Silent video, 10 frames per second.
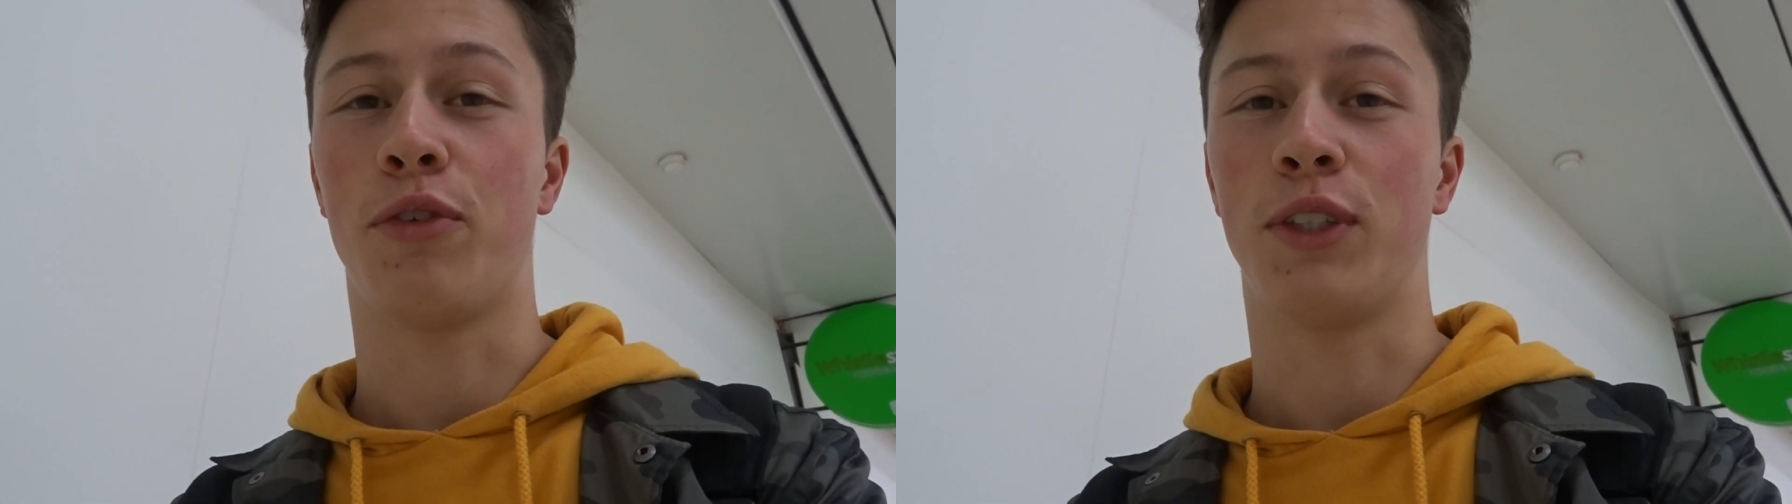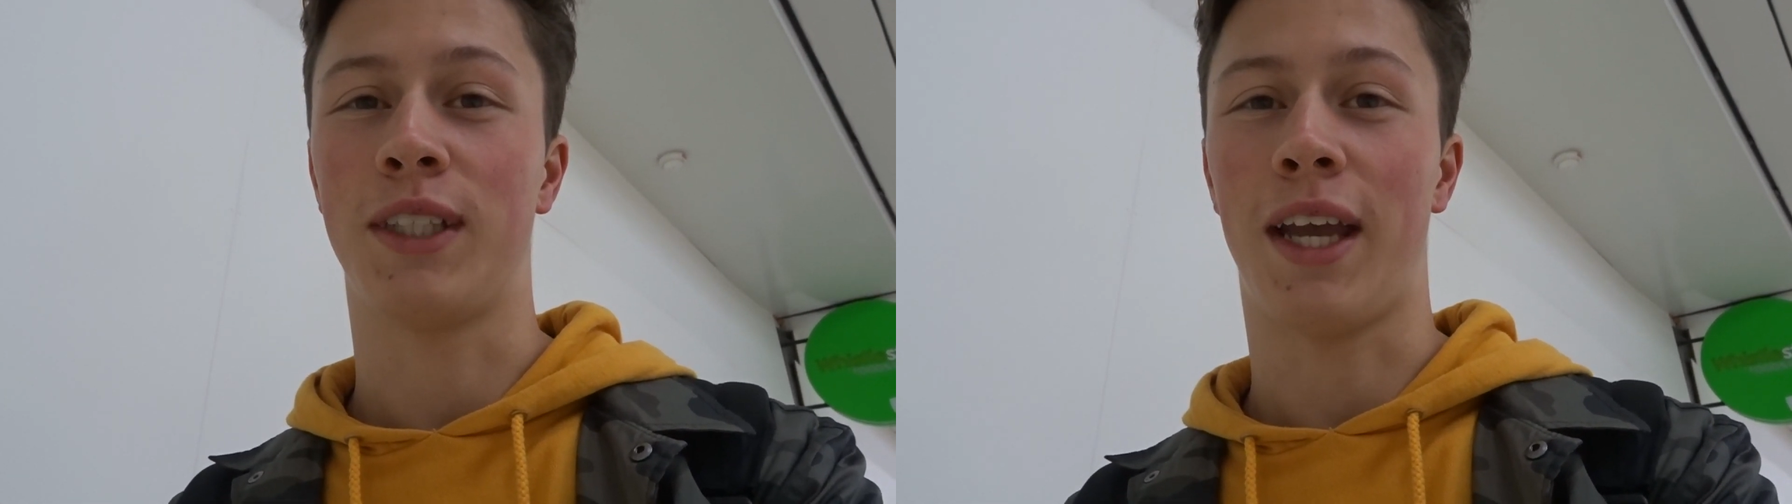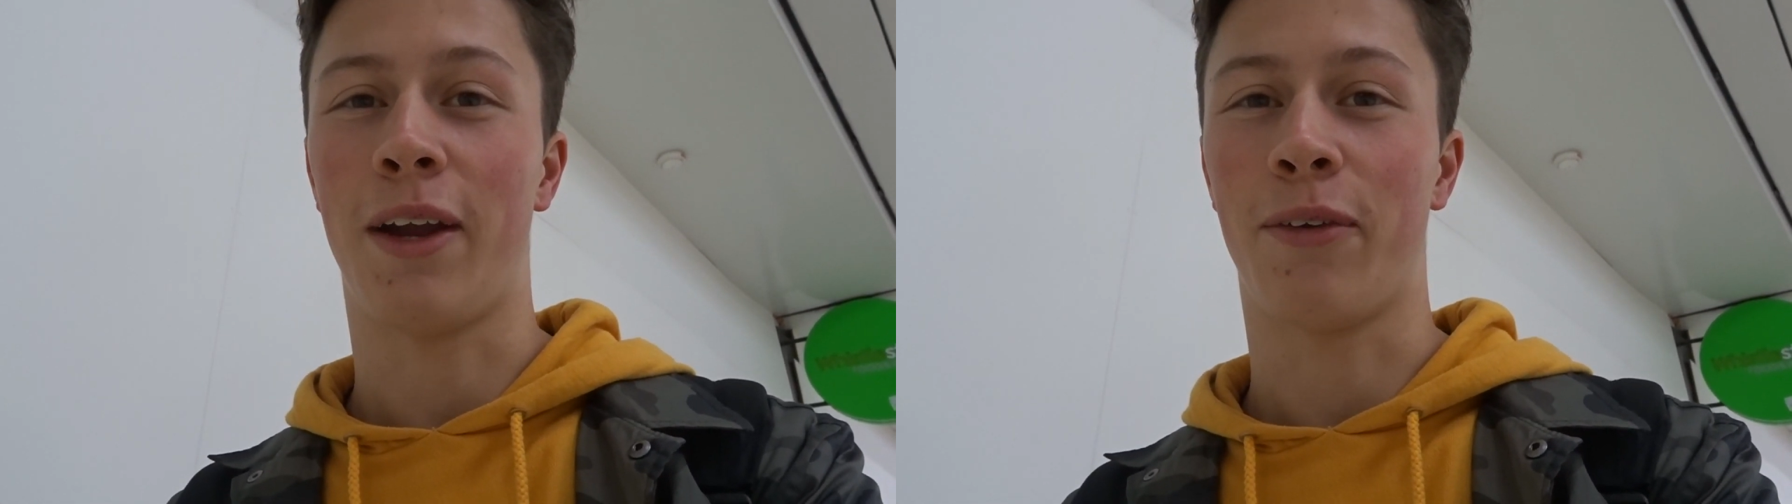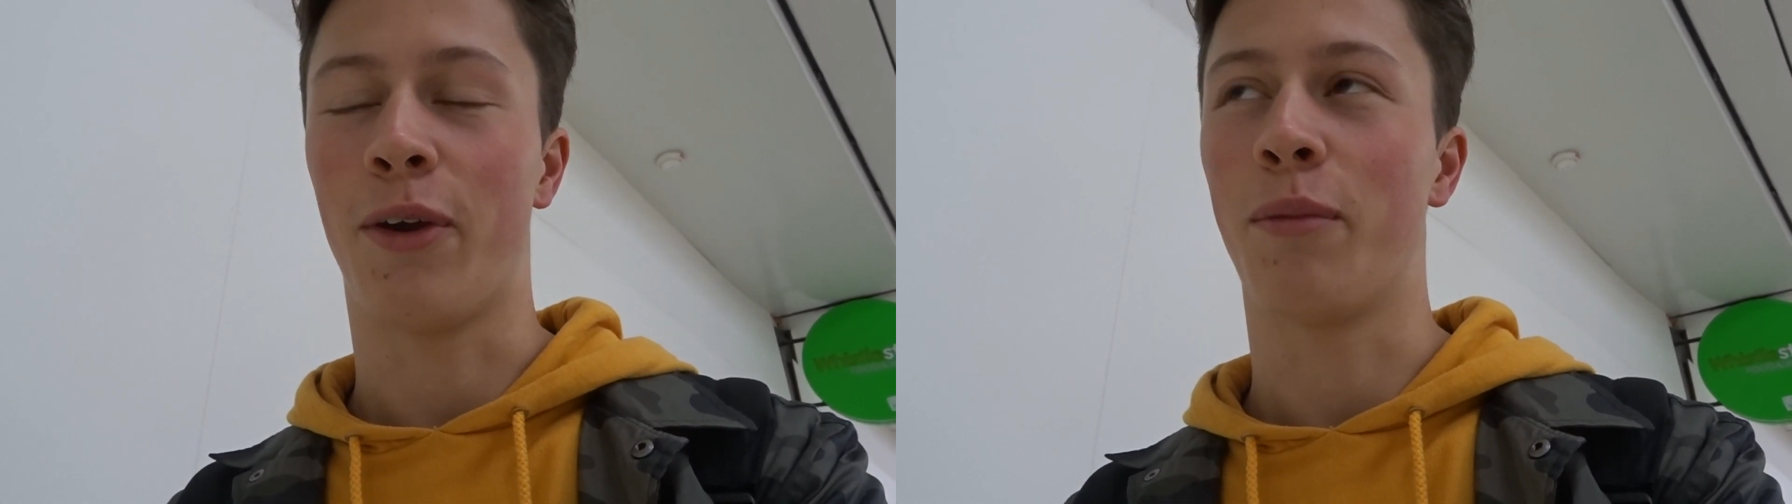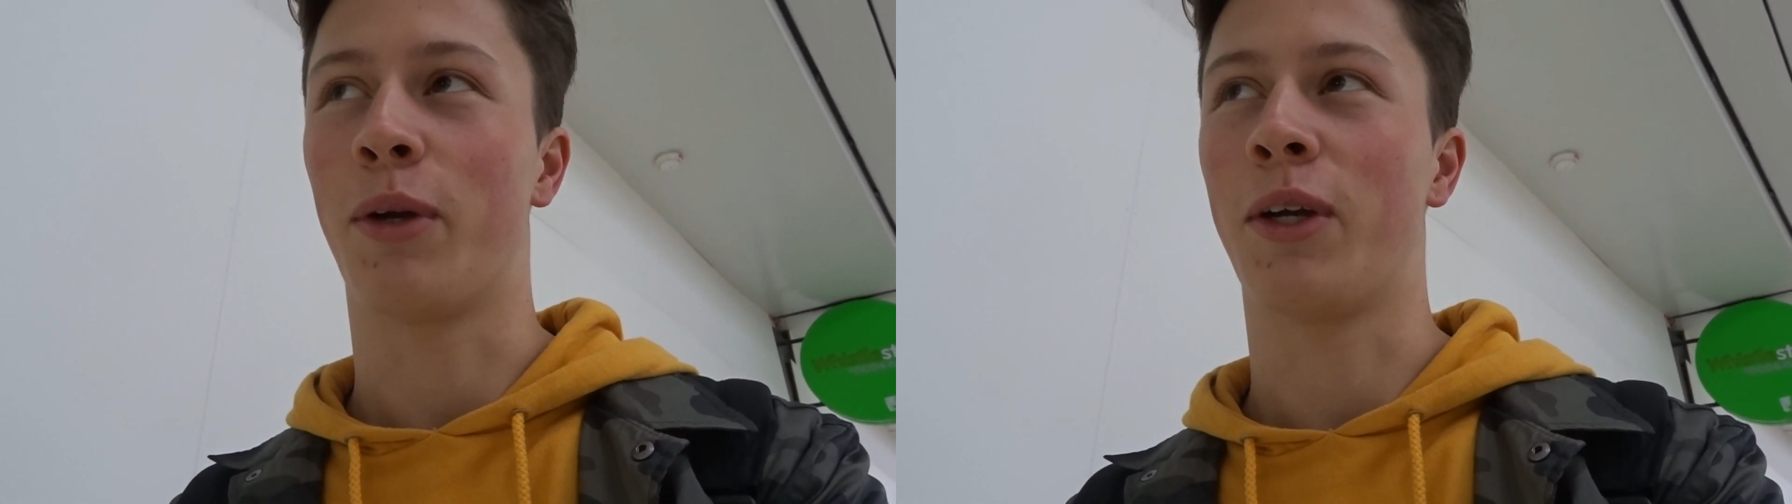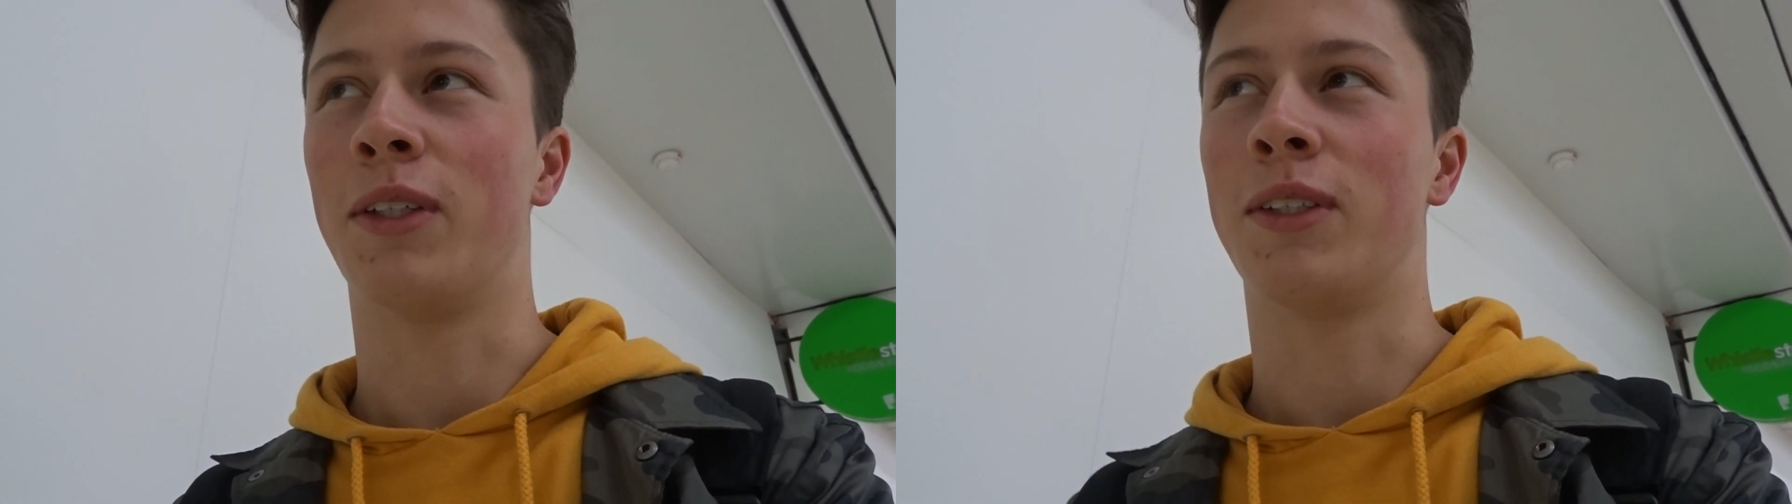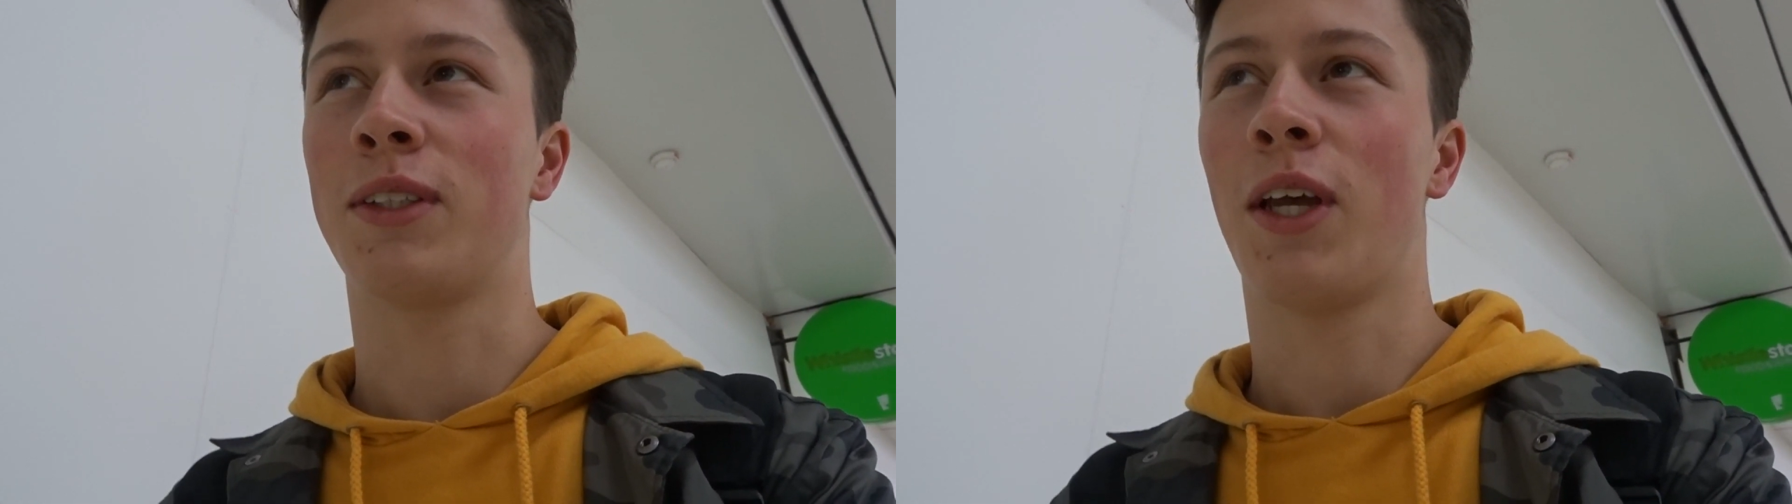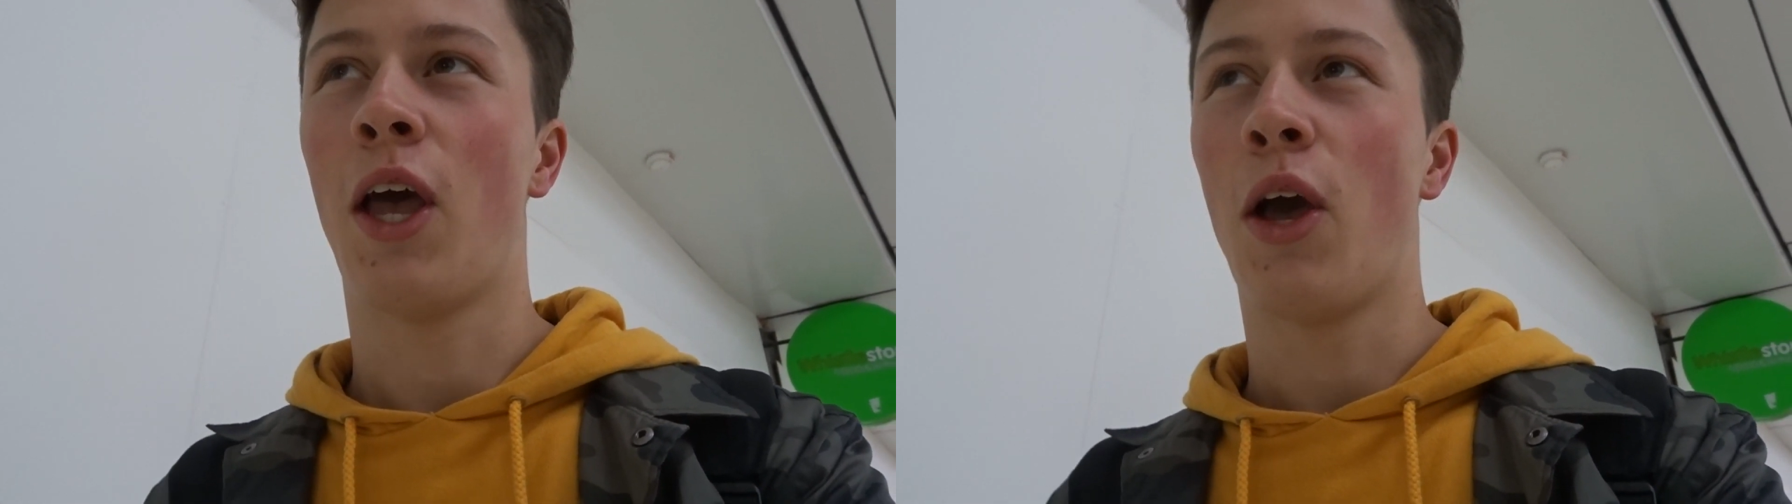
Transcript: for Sarah because